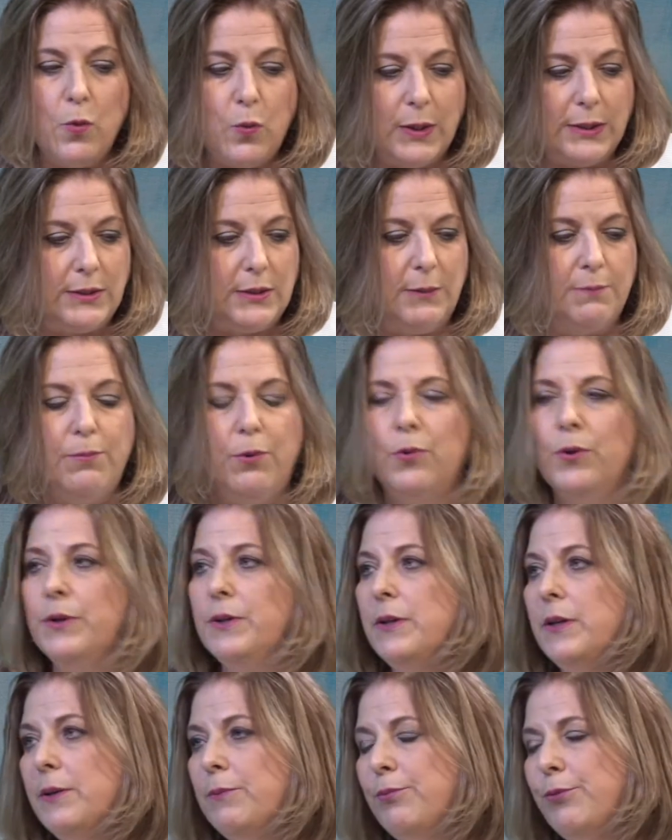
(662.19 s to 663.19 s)
what's
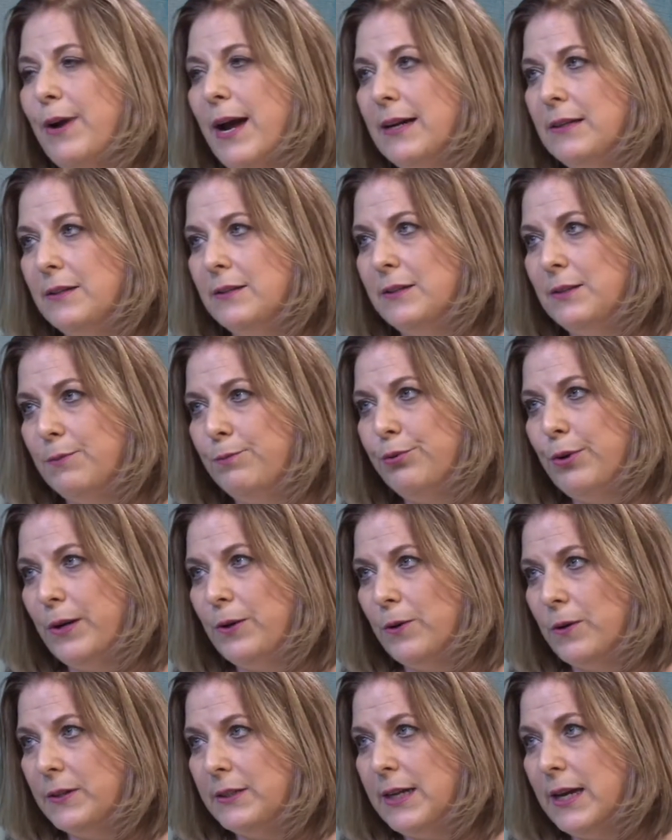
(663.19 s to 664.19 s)
important and practice and
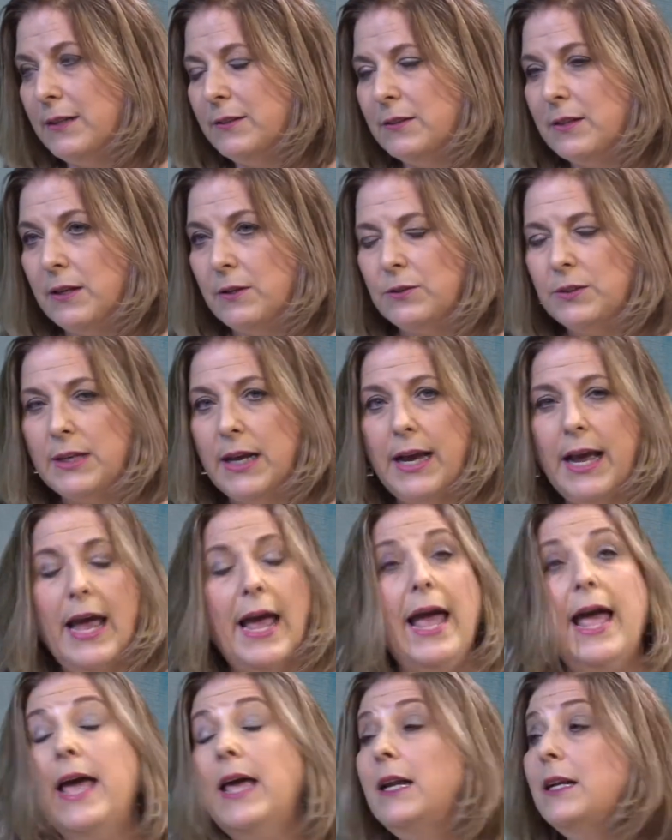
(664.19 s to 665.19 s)
prioritize those.
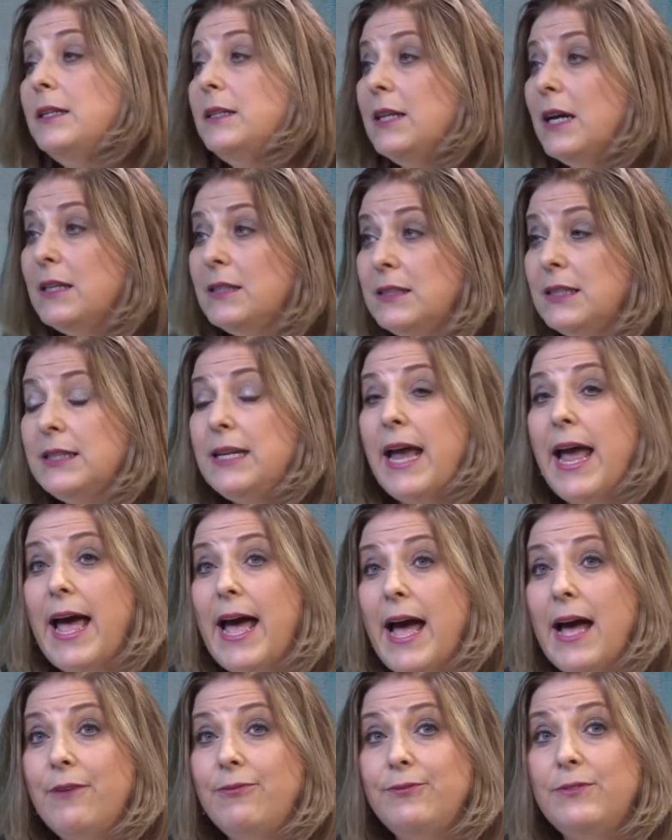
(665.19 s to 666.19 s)
And it doesn't
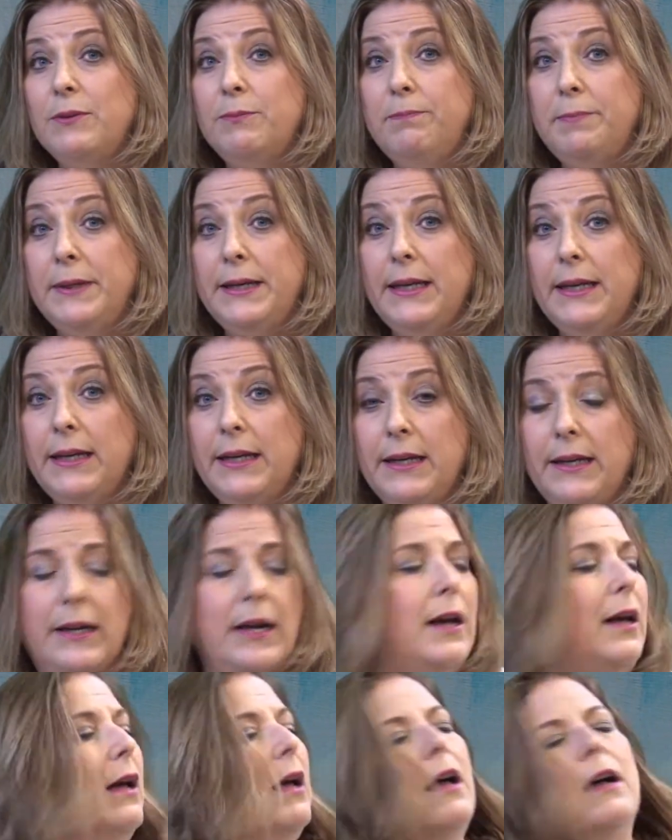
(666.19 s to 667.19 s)
have to be
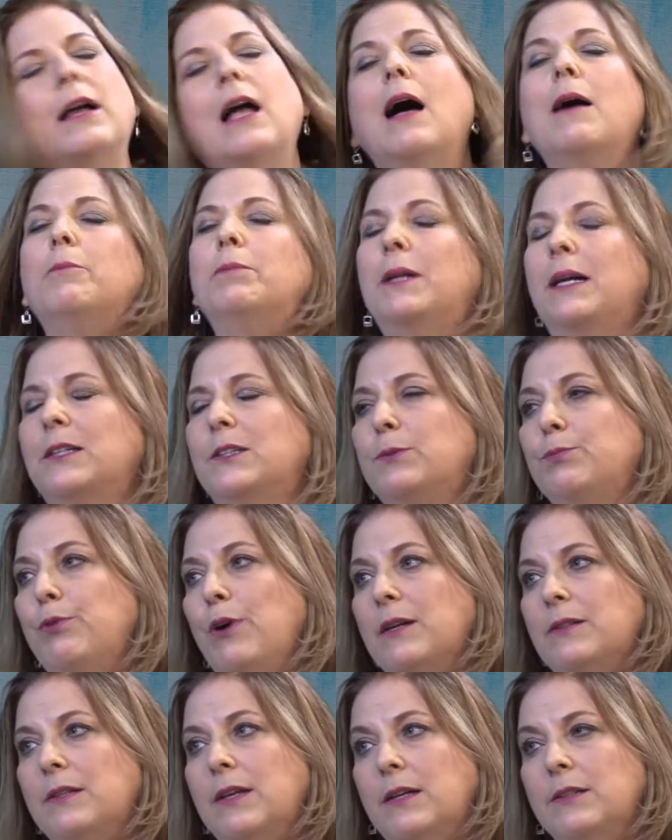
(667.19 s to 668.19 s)
a complex
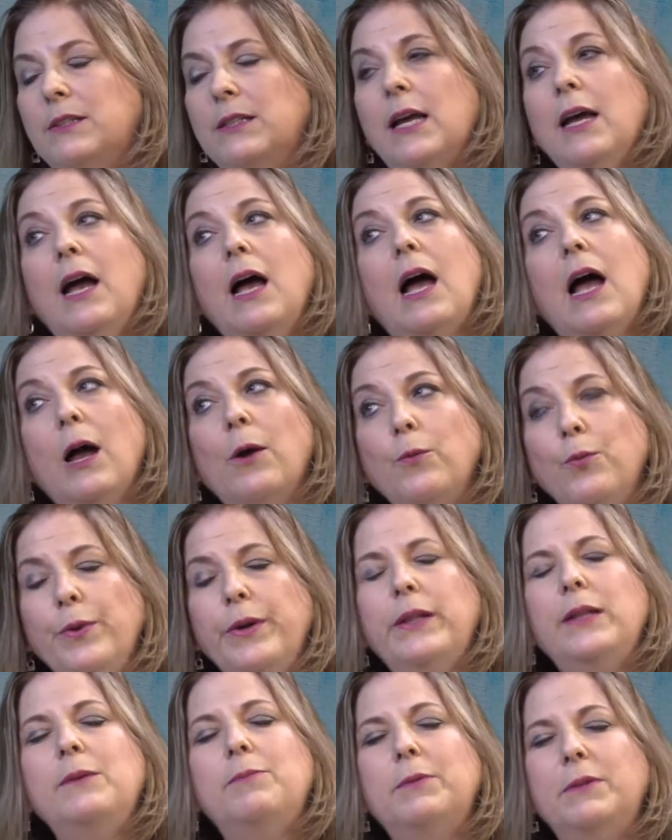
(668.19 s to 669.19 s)
process. I
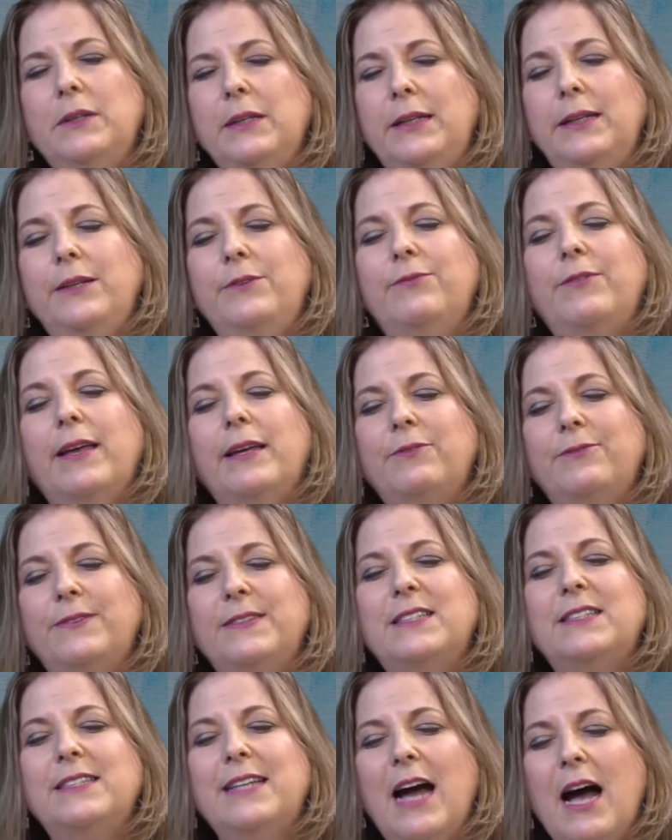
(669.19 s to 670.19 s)
really believe that if
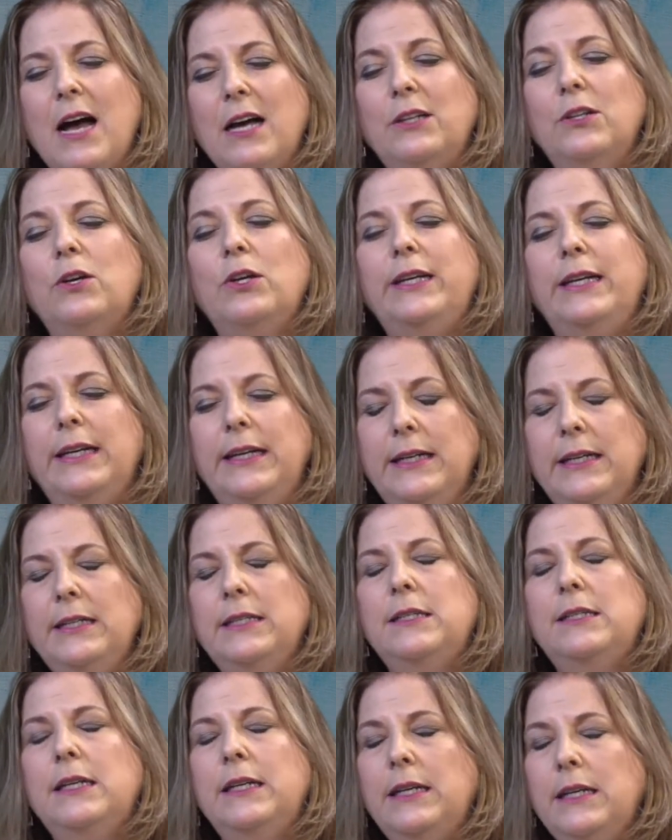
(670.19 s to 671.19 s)
it's not
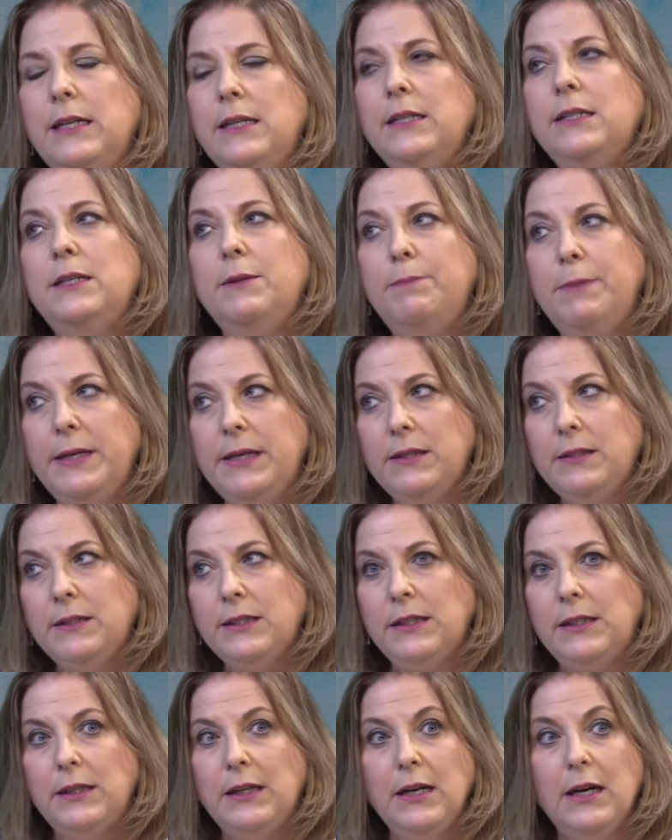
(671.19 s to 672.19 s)
easy, easy
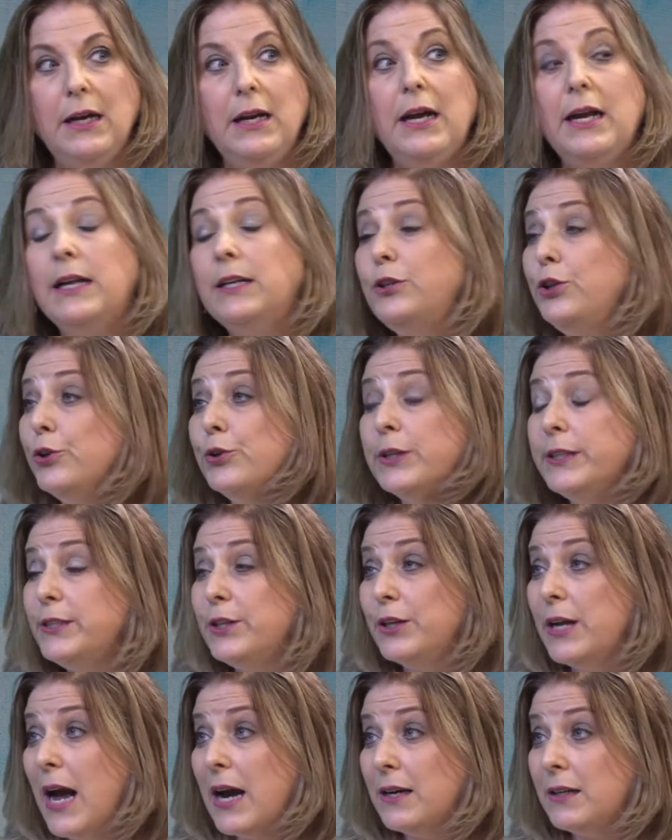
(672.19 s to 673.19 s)
peasy, you,
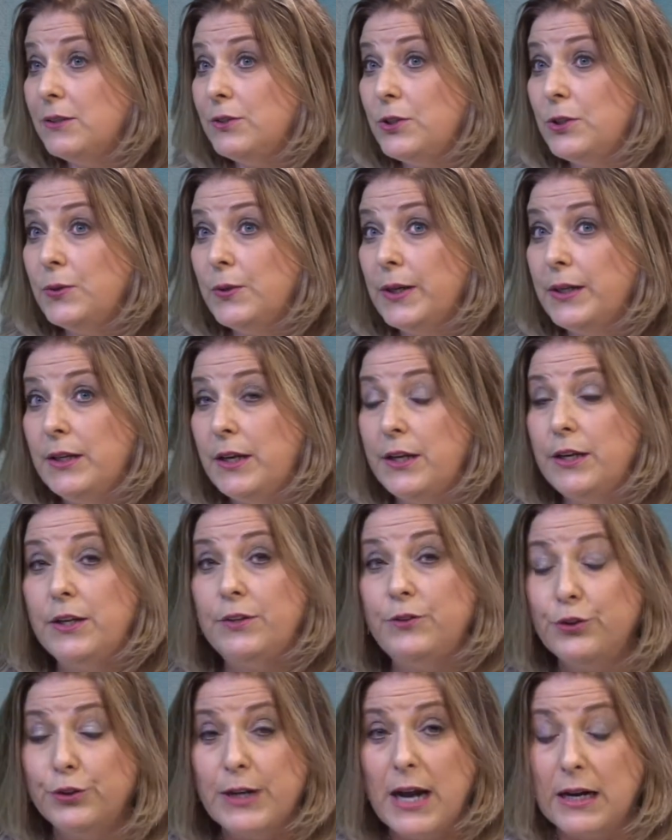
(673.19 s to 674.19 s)
you're not going to do it,
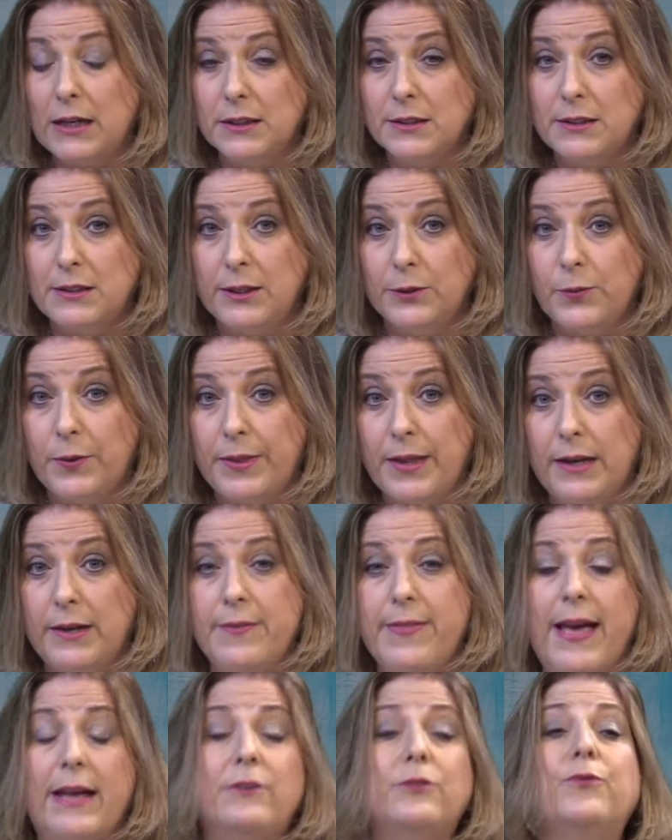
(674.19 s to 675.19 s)
and you're not going to stick with it.
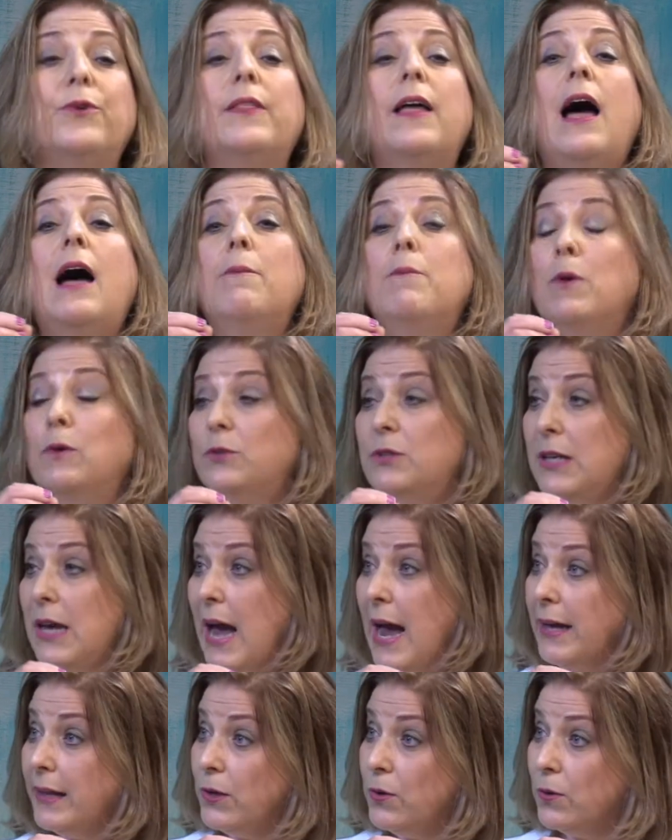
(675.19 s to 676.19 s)
And that's for the most
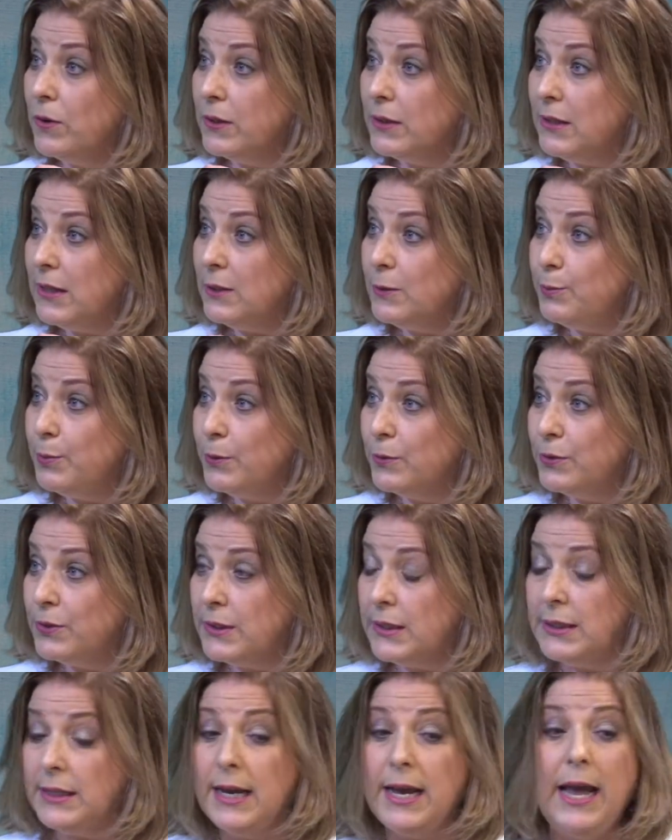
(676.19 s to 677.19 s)
highly organized
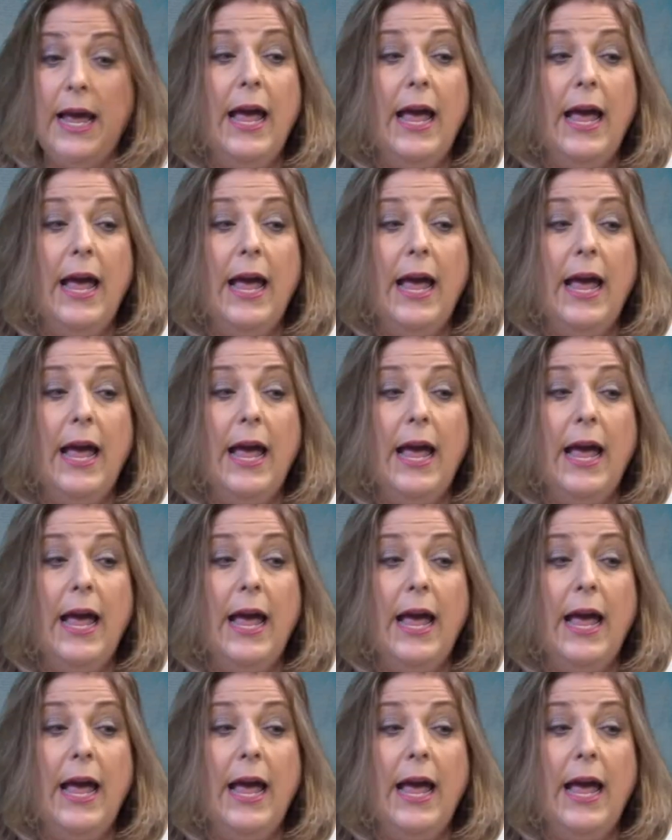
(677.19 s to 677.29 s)
person